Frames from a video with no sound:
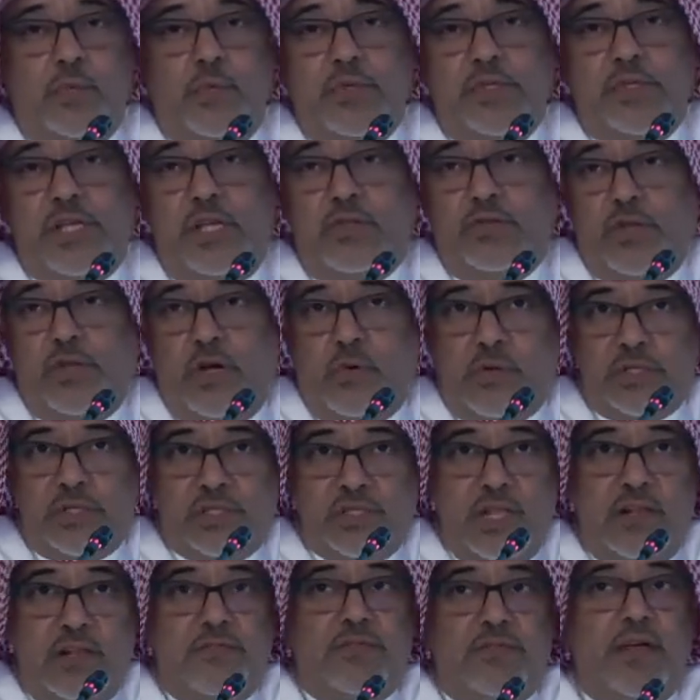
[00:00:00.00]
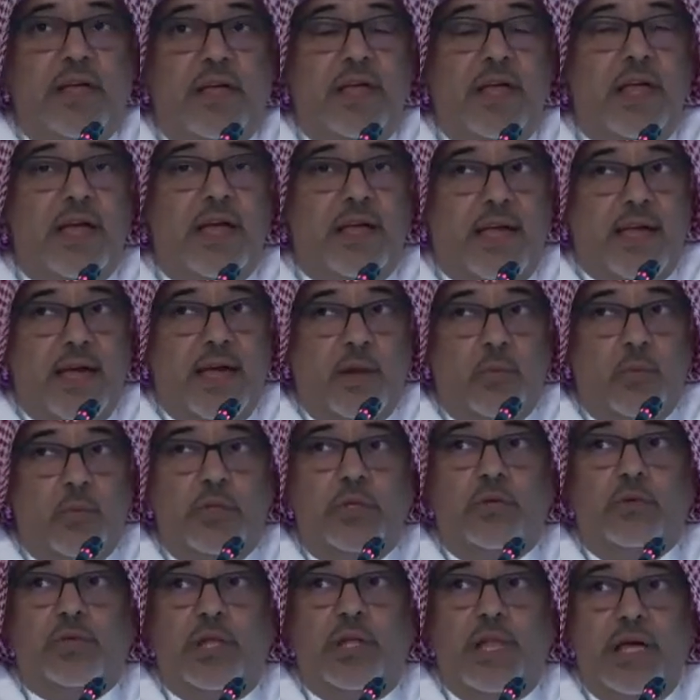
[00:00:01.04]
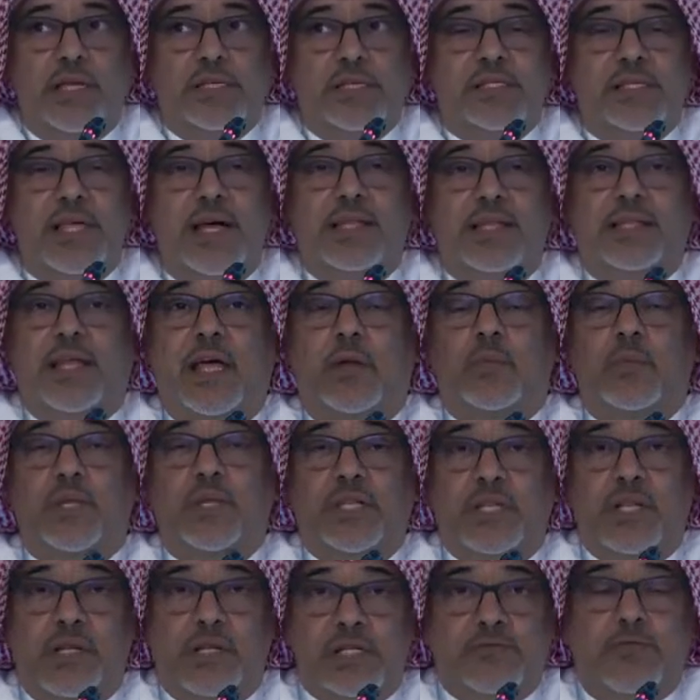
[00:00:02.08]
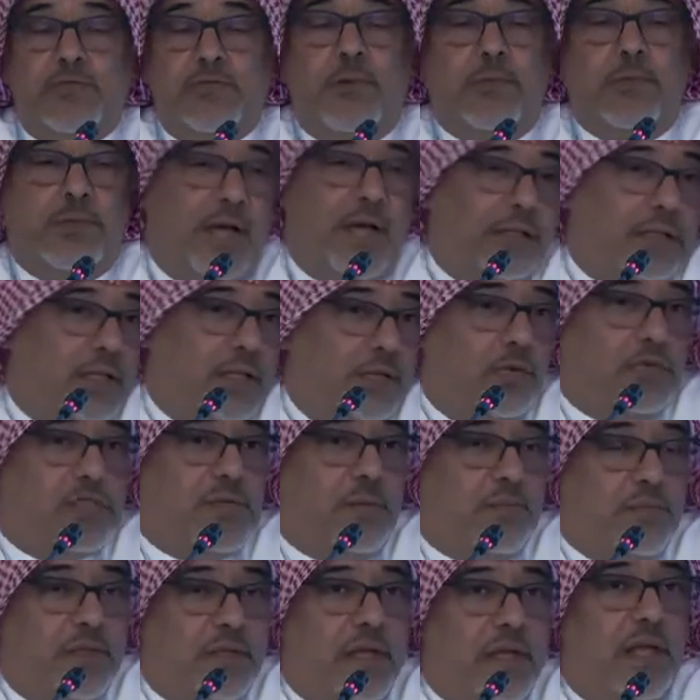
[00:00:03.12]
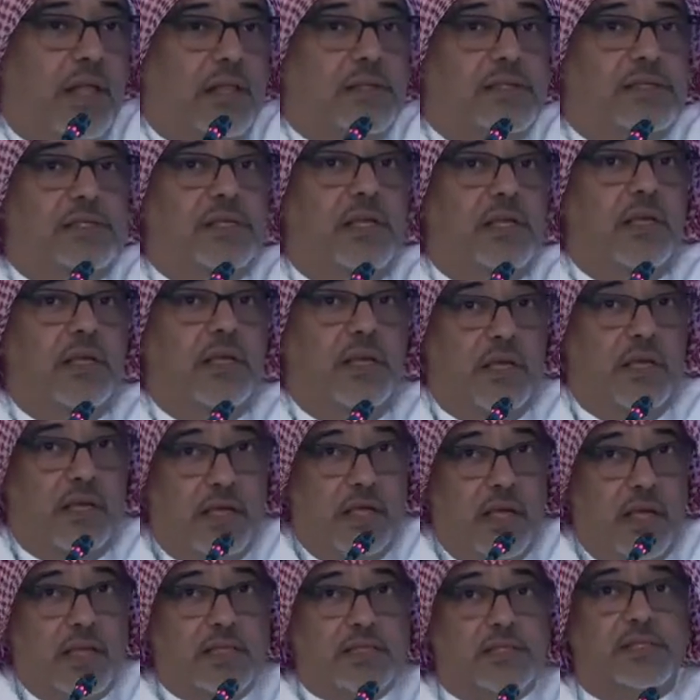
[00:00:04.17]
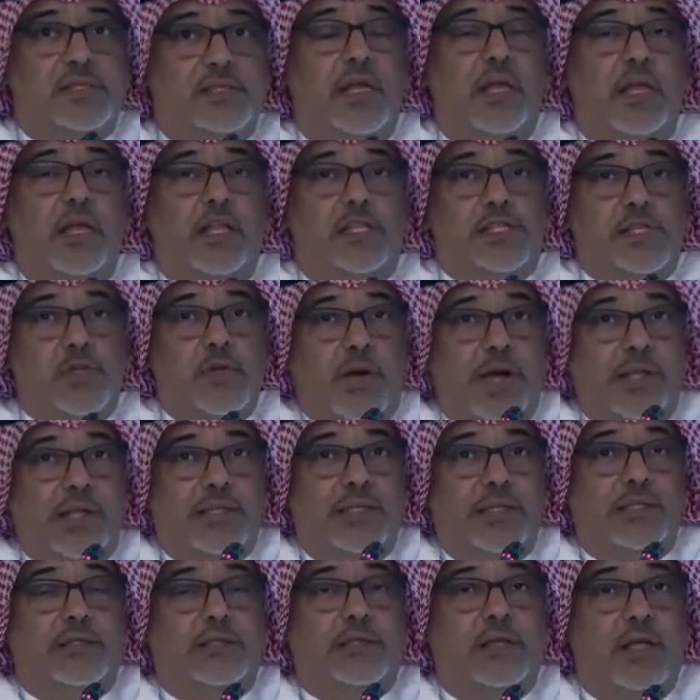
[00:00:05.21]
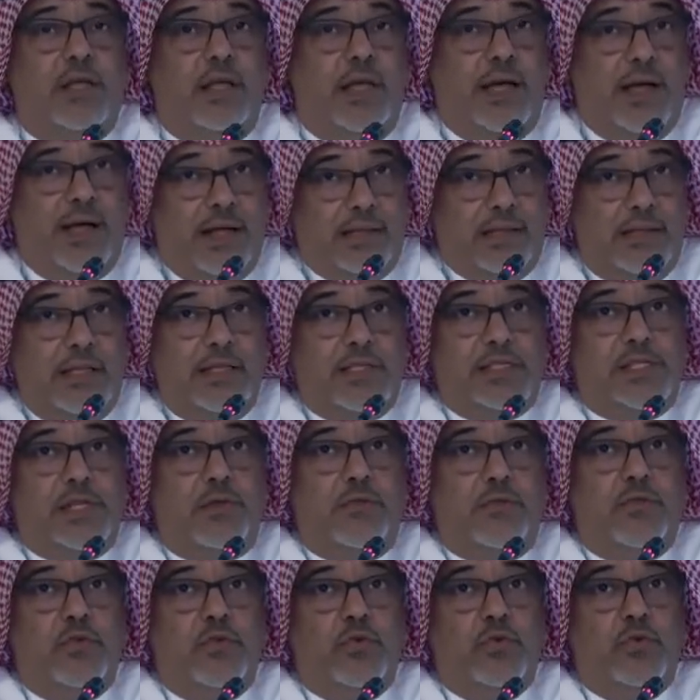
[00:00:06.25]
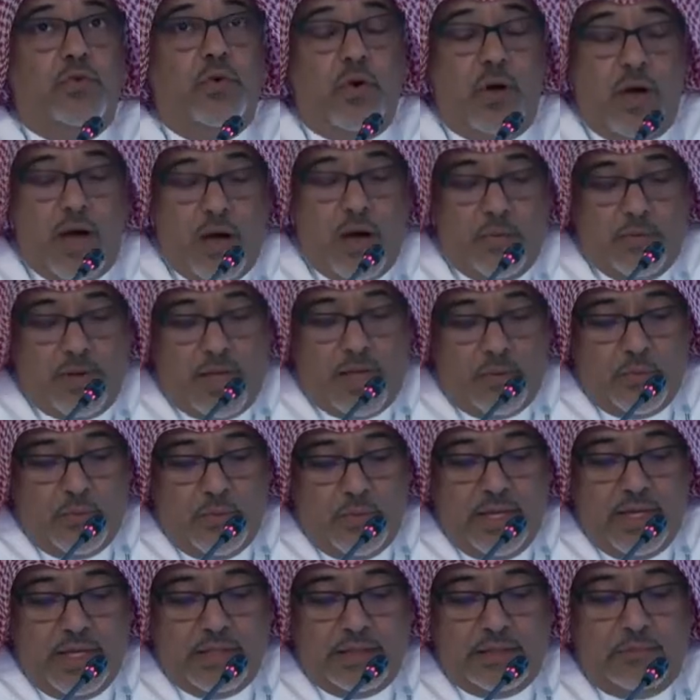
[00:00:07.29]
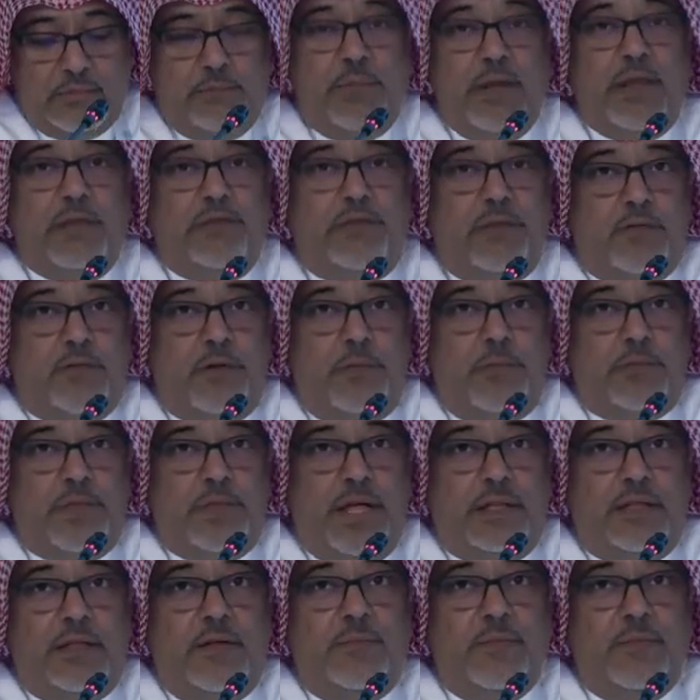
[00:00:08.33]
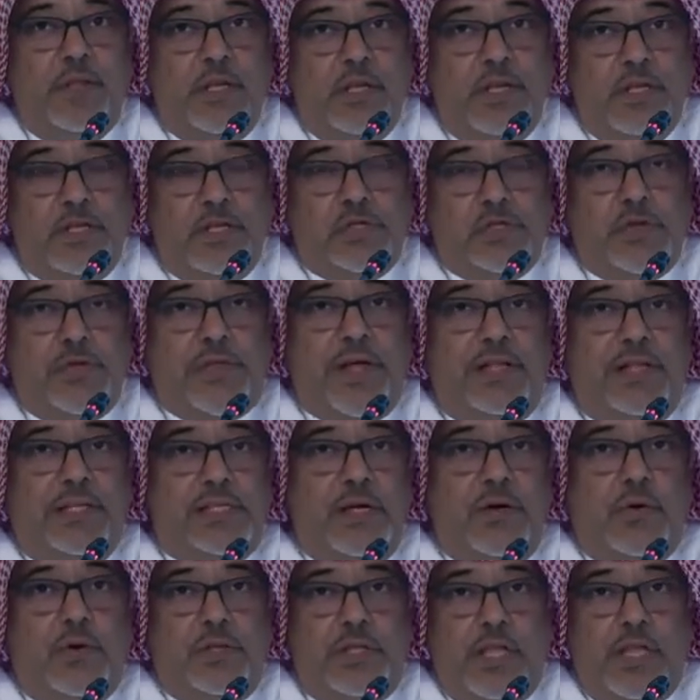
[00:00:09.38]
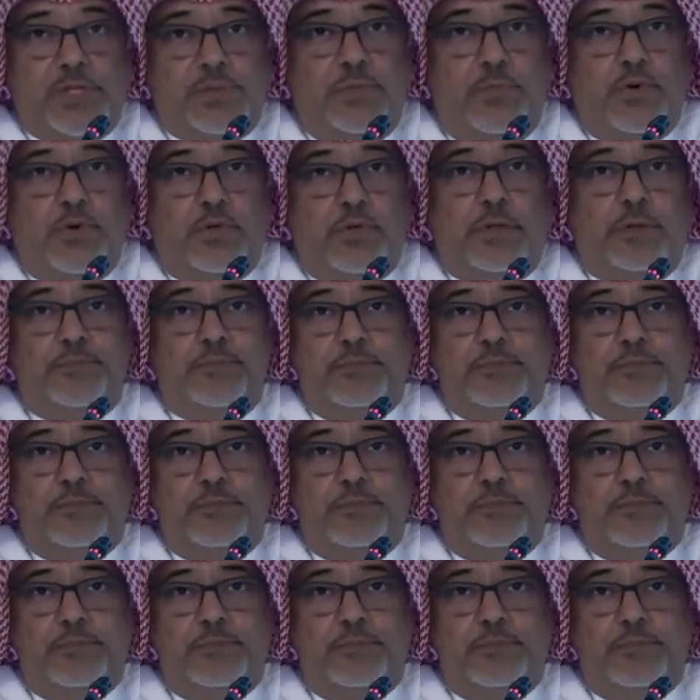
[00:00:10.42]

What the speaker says: And we said to ourselves, can we utilize that? Can we transform that into something else? Yes, let's look at it and let's review how can we get benefit from that. So that is our dashboard.